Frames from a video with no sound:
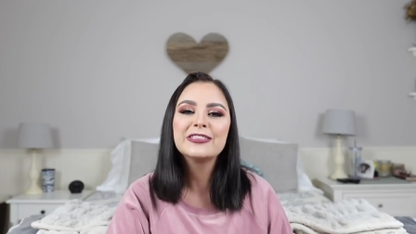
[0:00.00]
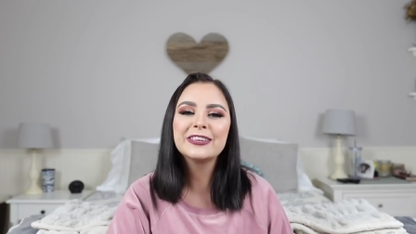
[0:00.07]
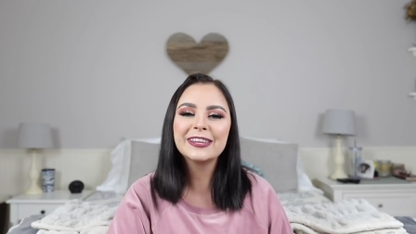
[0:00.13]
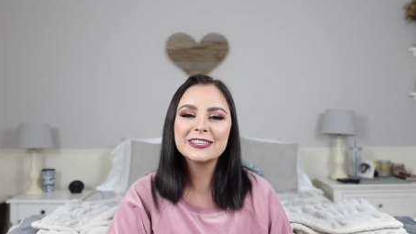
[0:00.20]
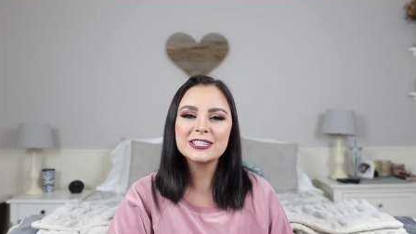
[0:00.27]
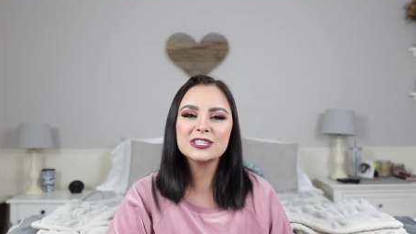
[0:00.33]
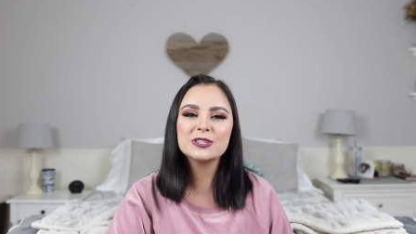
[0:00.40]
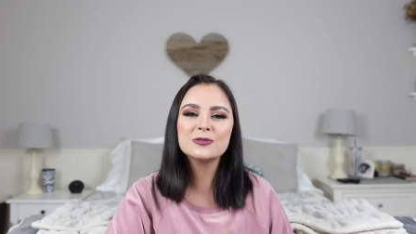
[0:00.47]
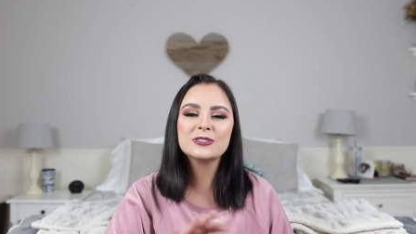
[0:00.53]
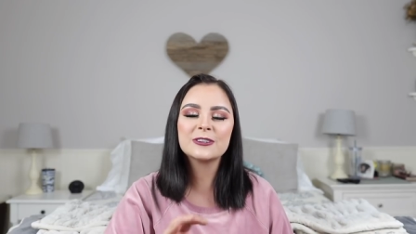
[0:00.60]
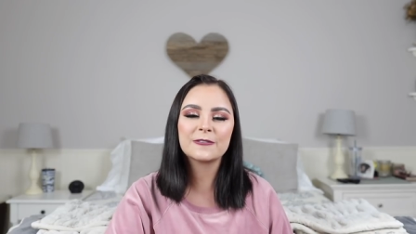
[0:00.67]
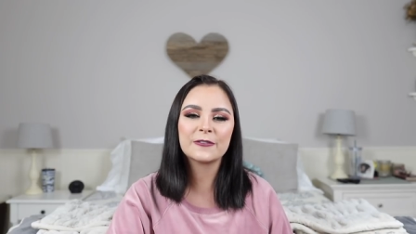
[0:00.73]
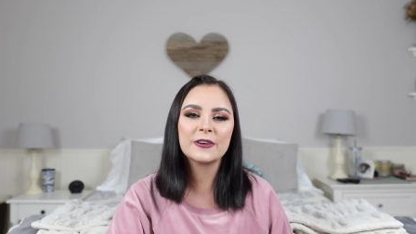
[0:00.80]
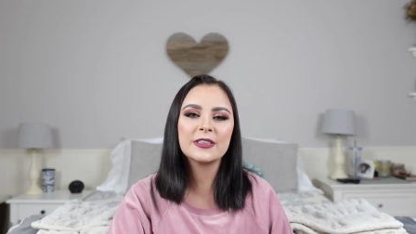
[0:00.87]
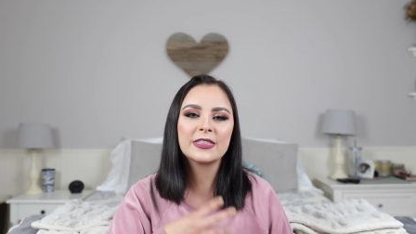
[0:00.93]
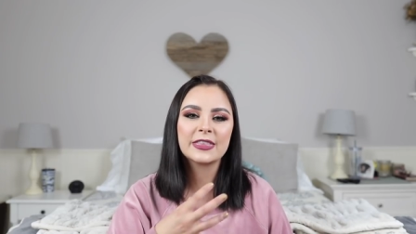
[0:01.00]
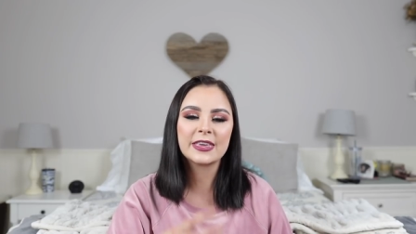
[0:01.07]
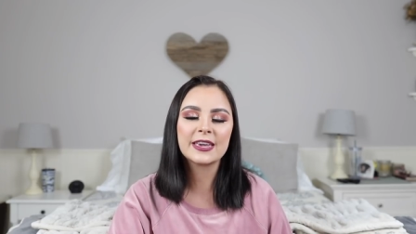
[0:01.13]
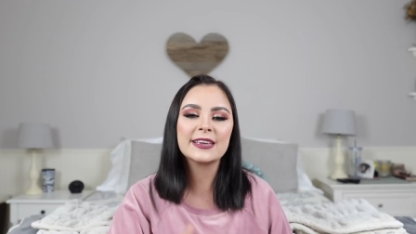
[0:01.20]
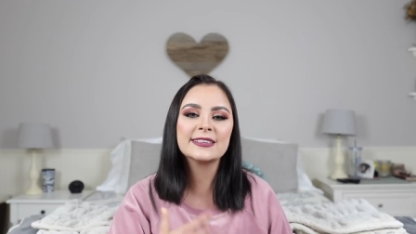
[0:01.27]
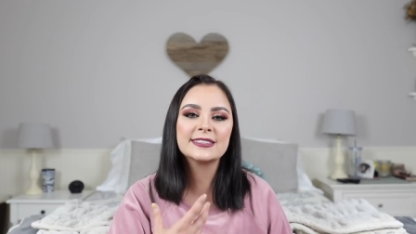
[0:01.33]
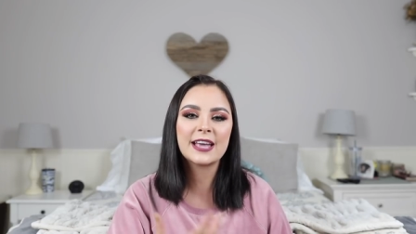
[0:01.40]
They like to do different
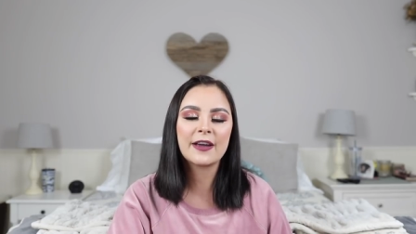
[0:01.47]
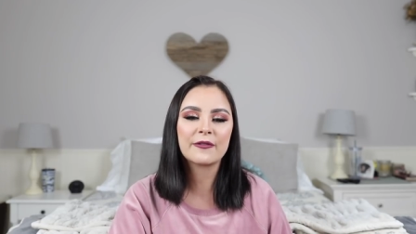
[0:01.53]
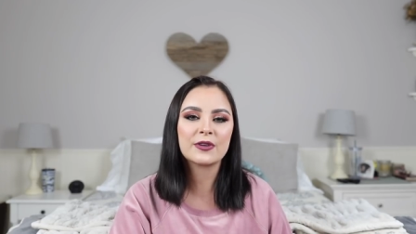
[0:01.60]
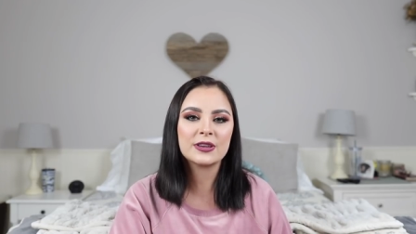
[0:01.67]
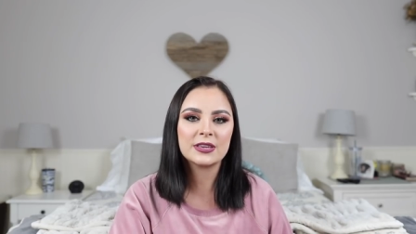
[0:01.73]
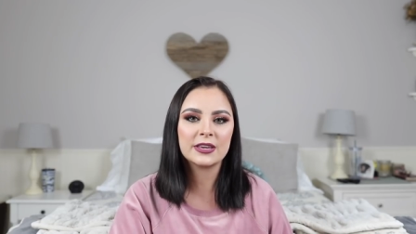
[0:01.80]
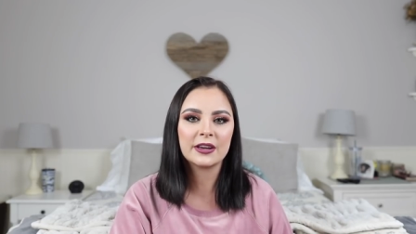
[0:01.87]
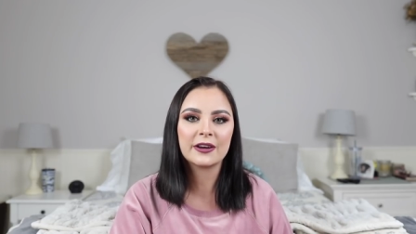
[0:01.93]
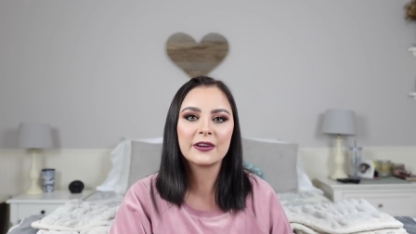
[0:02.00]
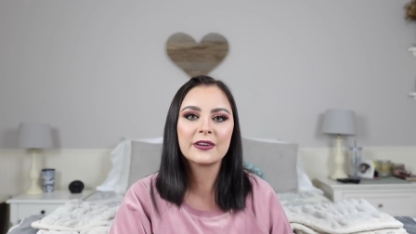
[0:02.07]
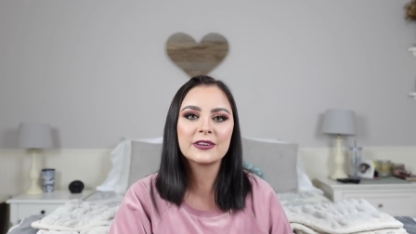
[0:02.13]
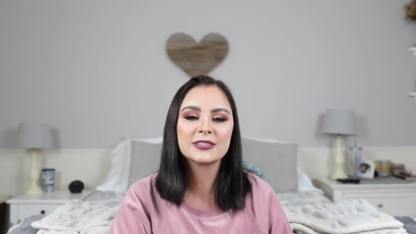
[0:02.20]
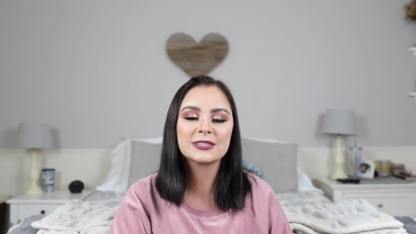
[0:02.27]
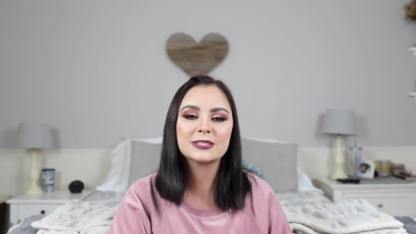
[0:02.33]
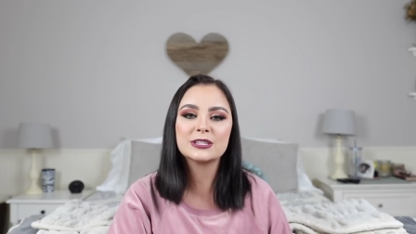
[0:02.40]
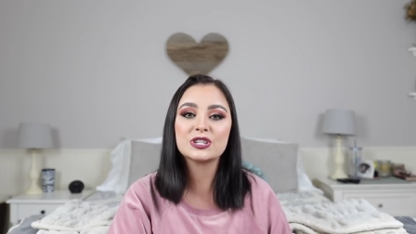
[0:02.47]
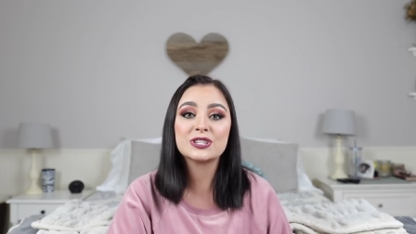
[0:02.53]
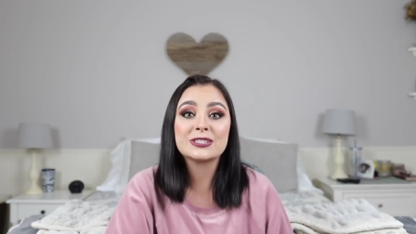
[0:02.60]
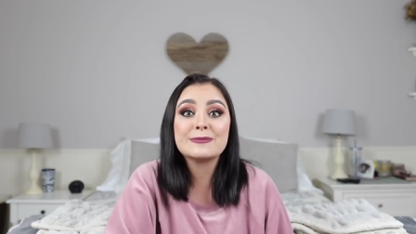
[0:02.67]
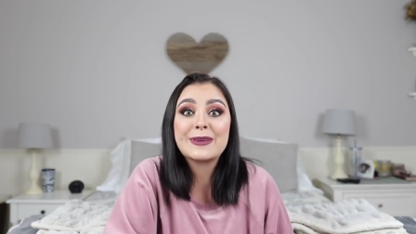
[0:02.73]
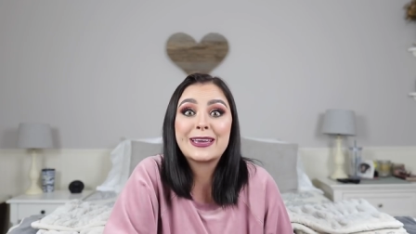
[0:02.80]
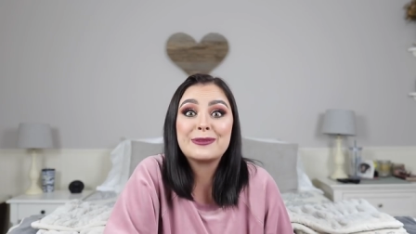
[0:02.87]
things every year
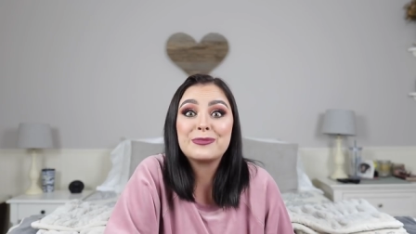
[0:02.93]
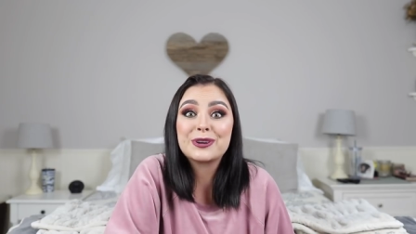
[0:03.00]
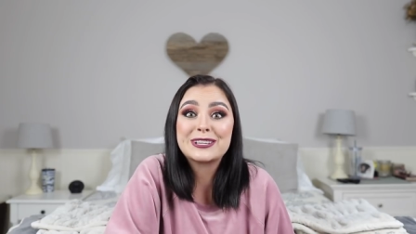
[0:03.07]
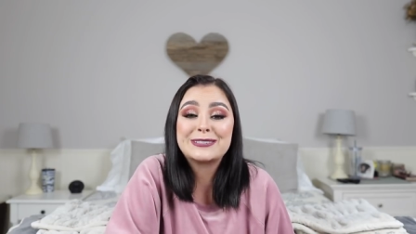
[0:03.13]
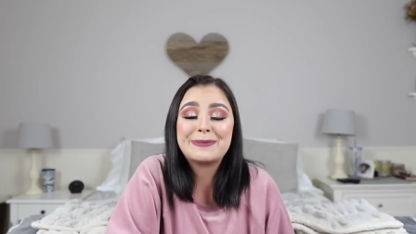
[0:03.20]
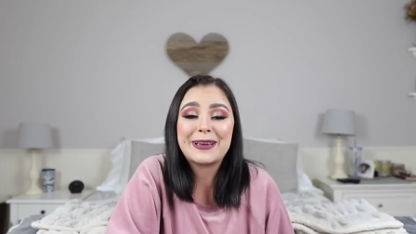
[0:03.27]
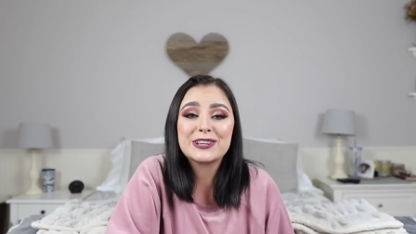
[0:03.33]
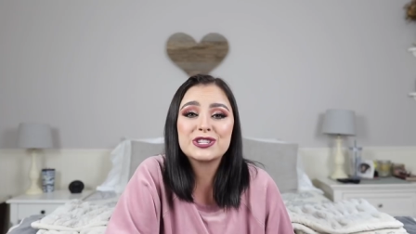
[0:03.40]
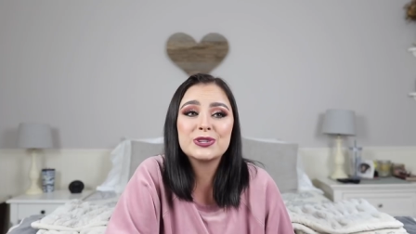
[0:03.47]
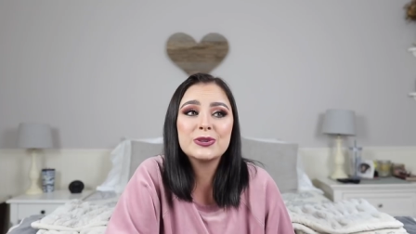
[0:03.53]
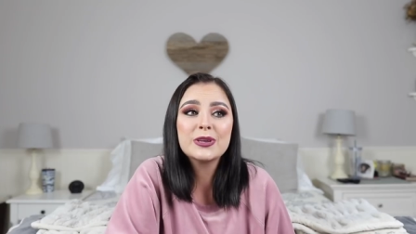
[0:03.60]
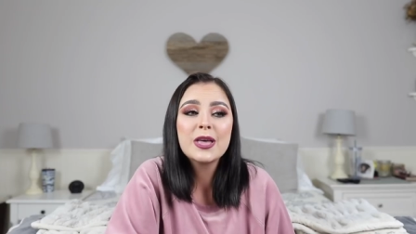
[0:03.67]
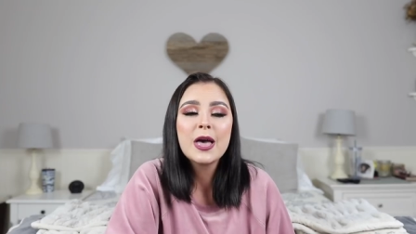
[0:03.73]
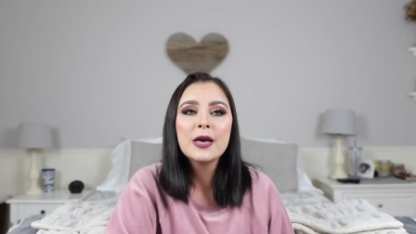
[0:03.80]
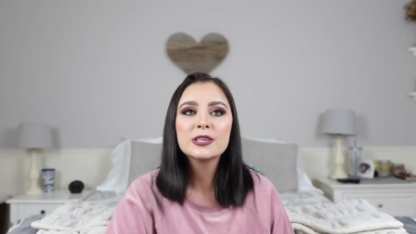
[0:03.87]
just to make it more special.